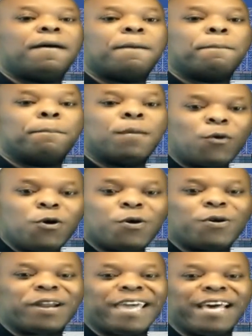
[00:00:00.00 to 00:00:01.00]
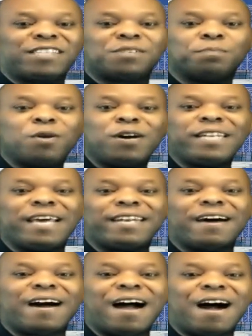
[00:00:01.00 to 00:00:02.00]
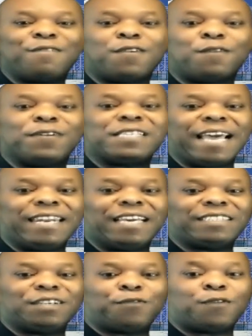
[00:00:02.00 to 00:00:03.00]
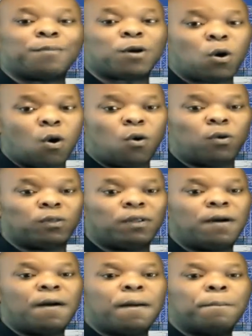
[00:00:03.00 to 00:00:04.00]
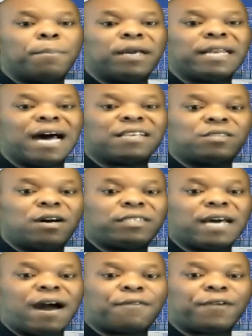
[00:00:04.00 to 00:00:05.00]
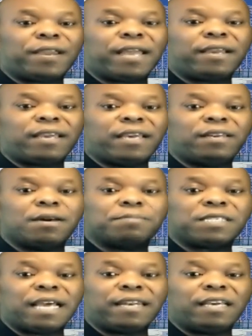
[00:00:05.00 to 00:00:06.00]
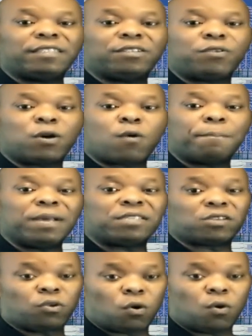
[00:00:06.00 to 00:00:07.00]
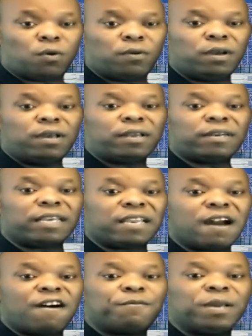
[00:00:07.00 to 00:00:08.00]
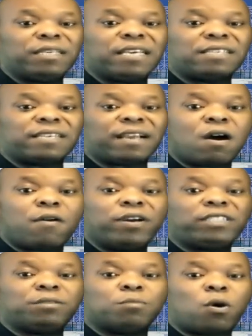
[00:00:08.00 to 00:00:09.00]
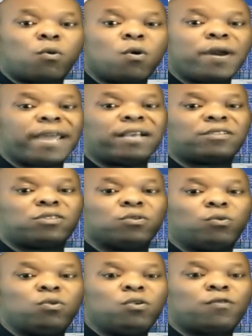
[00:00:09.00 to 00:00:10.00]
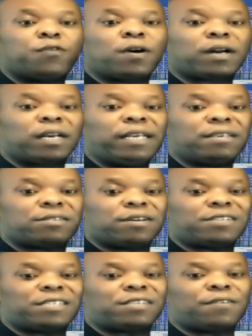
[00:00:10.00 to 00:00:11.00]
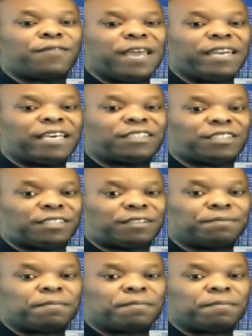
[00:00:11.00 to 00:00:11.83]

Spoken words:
Morocco gets more than half of its energy from coal, but as North African kingdoms' energy requirements grow, the government is encouraging Moroccans to look for cleaner sources of energy.